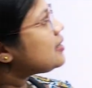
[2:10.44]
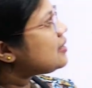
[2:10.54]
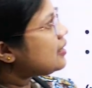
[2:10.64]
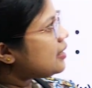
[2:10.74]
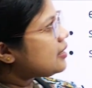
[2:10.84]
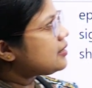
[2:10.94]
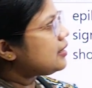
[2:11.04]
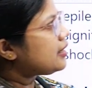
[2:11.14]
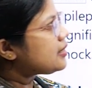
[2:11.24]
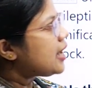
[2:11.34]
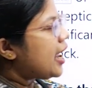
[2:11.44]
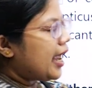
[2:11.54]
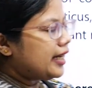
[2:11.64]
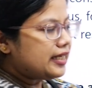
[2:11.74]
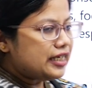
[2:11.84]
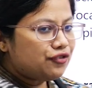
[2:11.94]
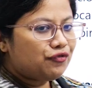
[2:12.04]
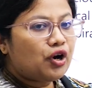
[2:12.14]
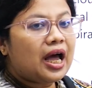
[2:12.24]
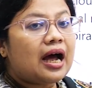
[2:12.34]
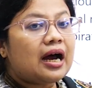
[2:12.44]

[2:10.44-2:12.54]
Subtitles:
serious illness and need for